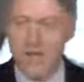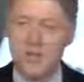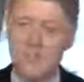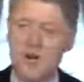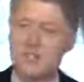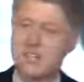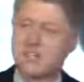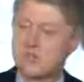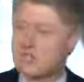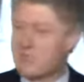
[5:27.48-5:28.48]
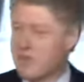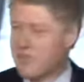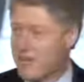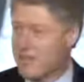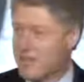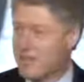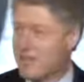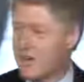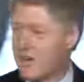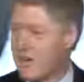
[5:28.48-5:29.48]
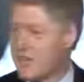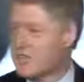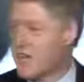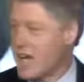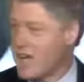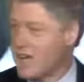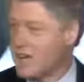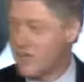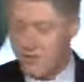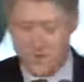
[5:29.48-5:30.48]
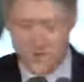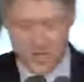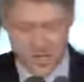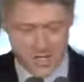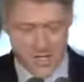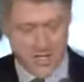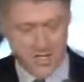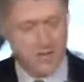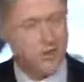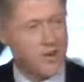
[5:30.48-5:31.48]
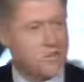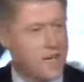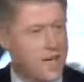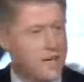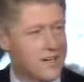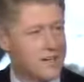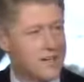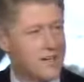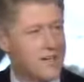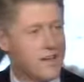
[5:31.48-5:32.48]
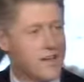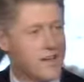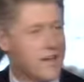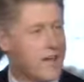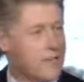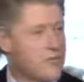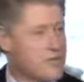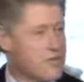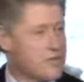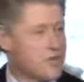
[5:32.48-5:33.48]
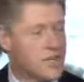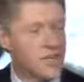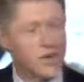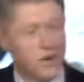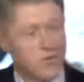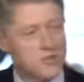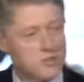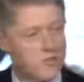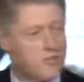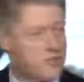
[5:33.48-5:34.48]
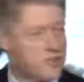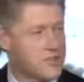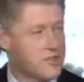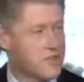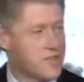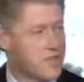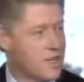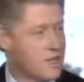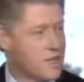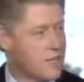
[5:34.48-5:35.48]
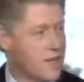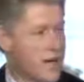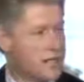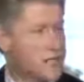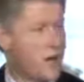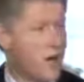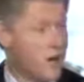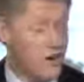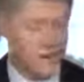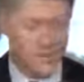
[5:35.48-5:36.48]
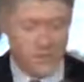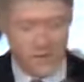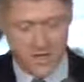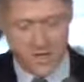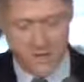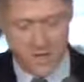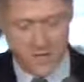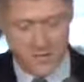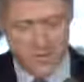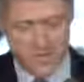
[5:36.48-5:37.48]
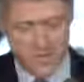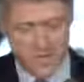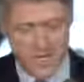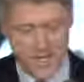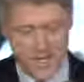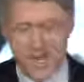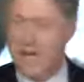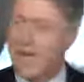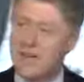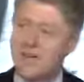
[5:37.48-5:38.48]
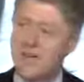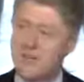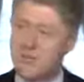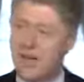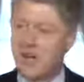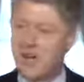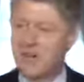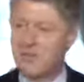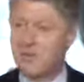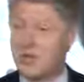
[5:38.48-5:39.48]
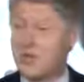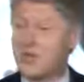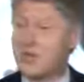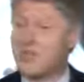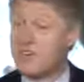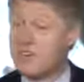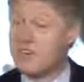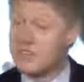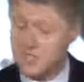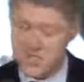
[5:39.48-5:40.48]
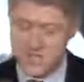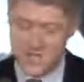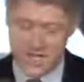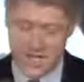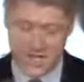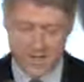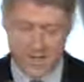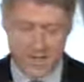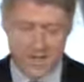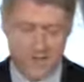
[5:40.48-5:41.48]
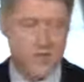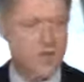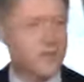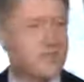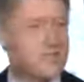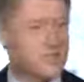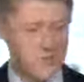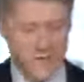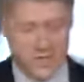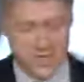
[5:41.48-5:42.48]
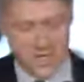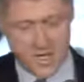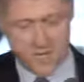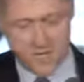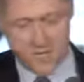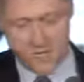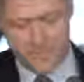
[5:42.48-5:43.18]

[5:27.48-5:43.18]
The projects which have been funded are exciting, they're futuristic, they're far-sighted, they have potentially enormous beneficial impacts to all the American people. I can't tell you about all of them. We awarded 50 just today, but let me just mention a couple.